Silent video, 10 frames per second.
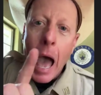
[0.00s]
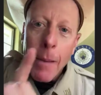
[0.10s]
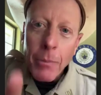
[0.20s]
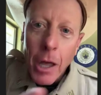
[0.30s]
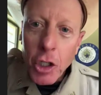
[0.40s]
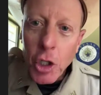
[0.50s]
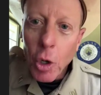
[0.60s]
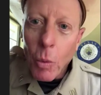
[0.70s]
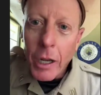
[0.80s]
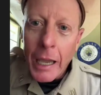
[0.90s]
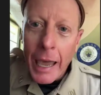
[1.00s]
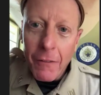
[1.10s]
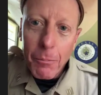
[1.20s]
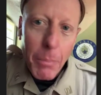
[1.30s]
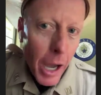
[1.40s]
I'm not sure what
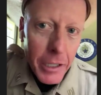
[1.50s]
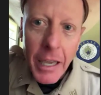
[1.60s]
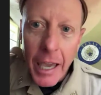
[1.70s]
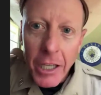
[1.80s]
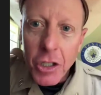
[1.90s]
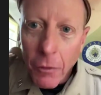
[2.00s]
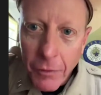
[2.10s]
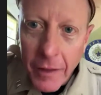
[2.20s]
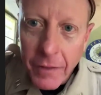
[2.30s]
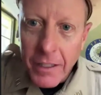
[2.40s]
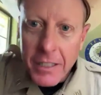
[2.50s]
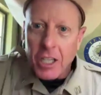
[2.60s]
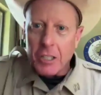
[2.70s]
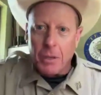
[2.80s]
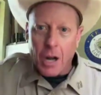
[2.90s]
kind of podcast y'all think this
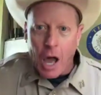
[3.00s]
is, but